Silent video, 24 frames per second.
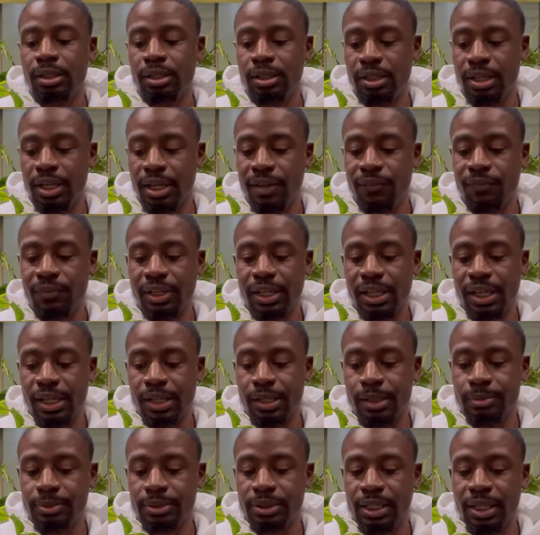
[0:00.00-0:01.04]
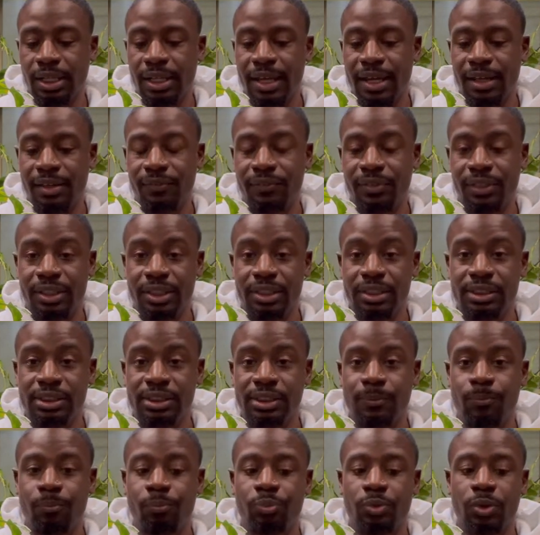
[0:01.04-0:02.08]
definitely helps a lot of us,
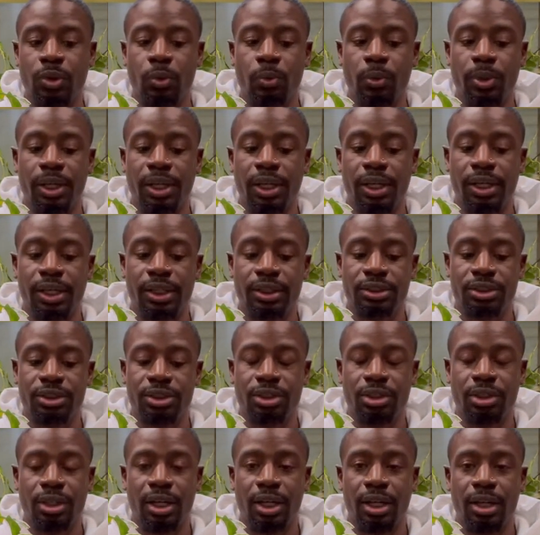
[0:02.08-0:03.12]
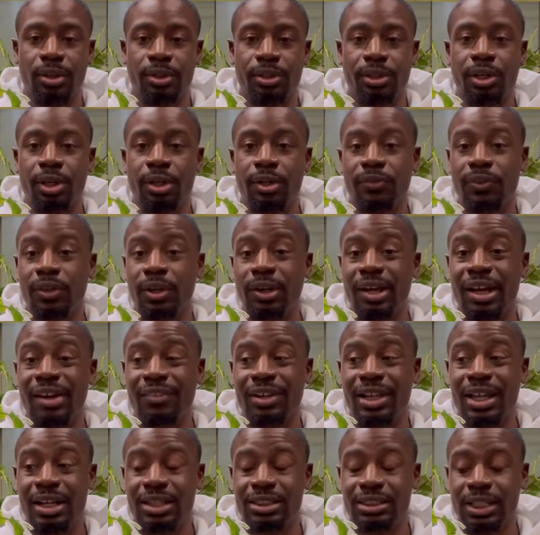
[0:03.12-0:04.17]
which you know, if you don't have a
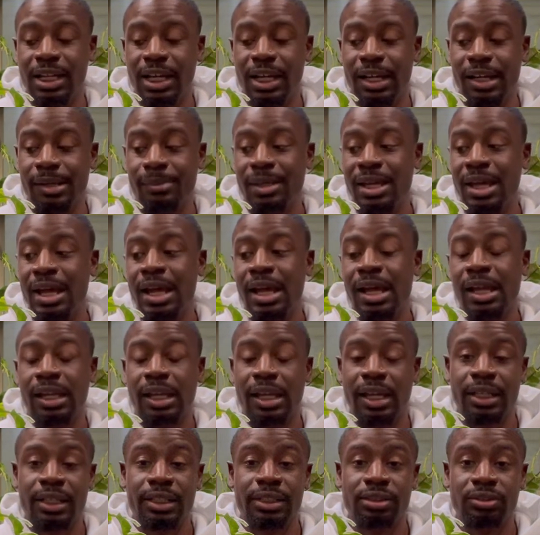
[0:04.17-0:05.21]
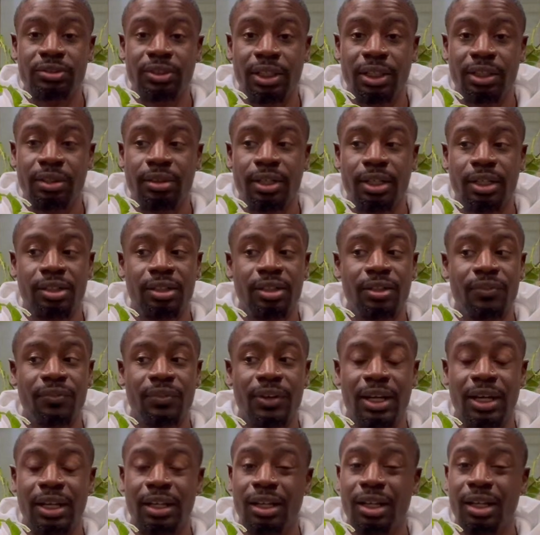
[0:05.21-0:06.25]
lot of time, Leca is really great. You can
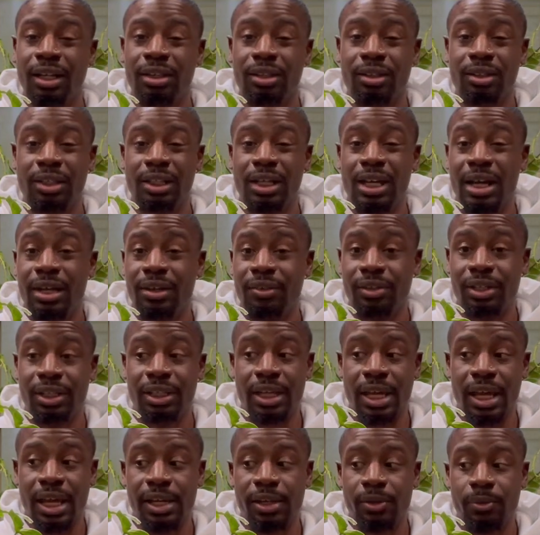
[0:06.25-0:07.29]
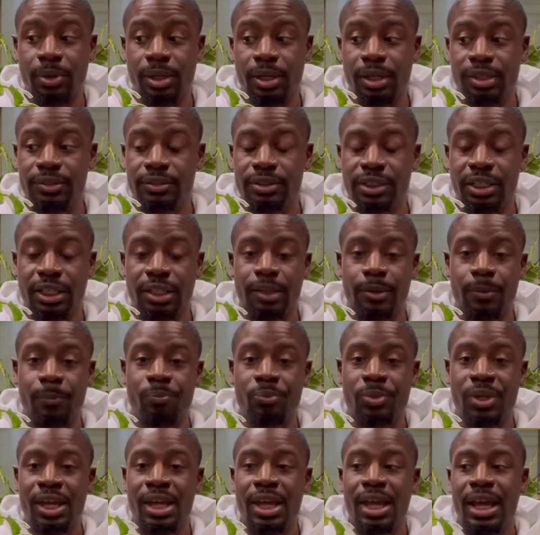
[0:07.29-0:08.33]
find Leca kind of really anywhere. I've seen them
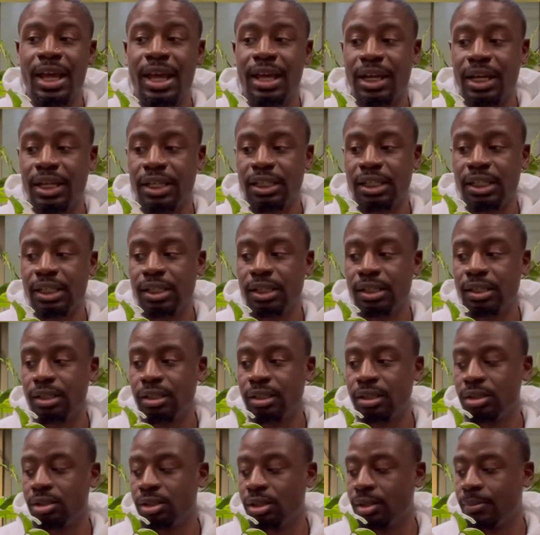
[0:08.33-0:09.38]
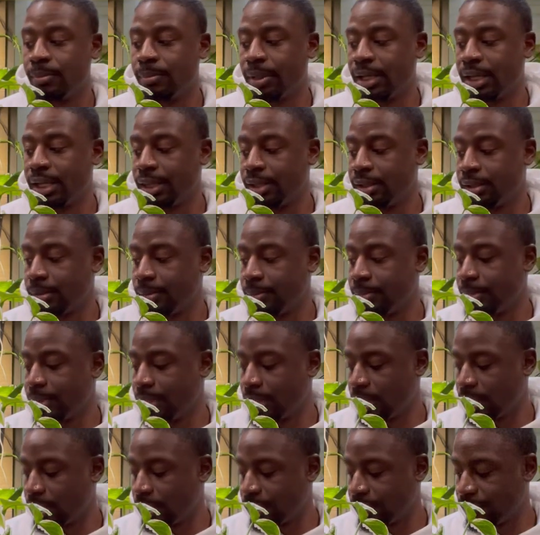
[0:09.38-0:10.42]
in IKEA. You can buy them
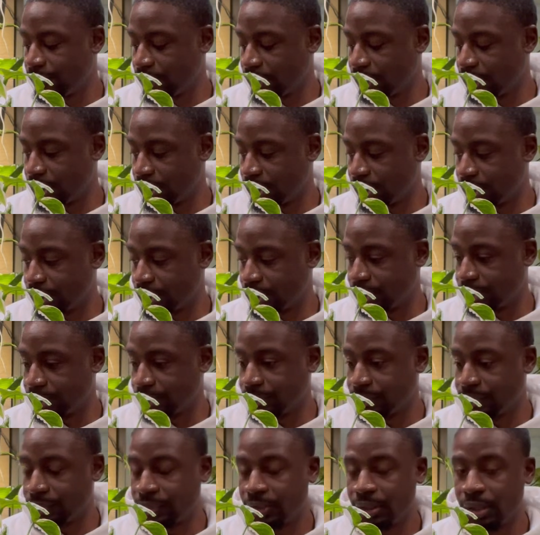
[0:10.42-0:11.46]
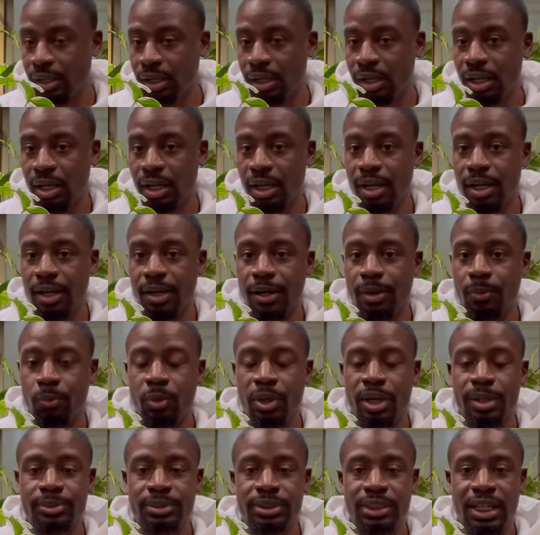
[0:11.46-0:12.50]
off of
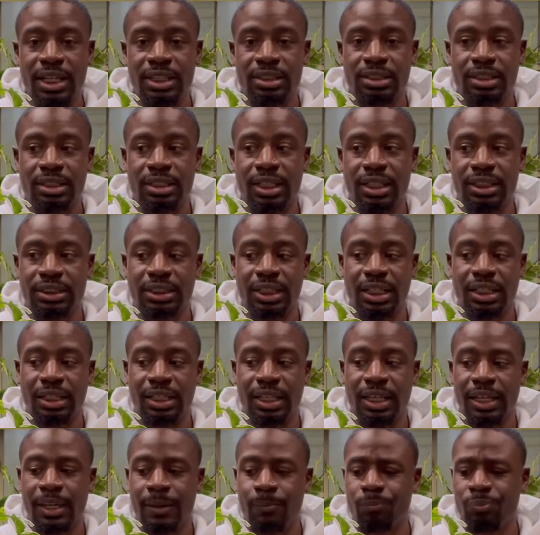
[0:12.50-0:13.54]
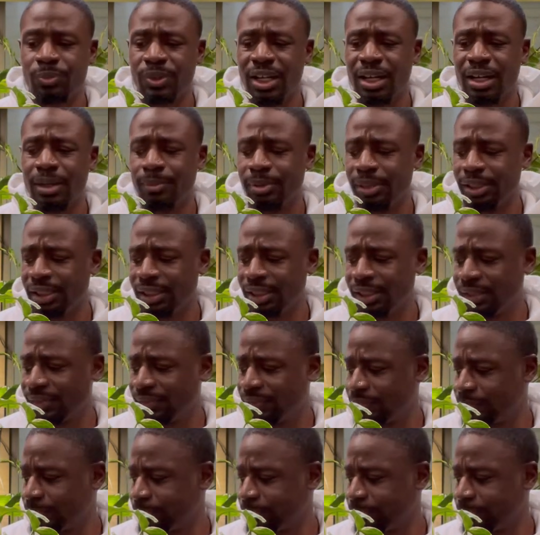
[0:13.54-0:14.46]
websites and things like that. And I believe,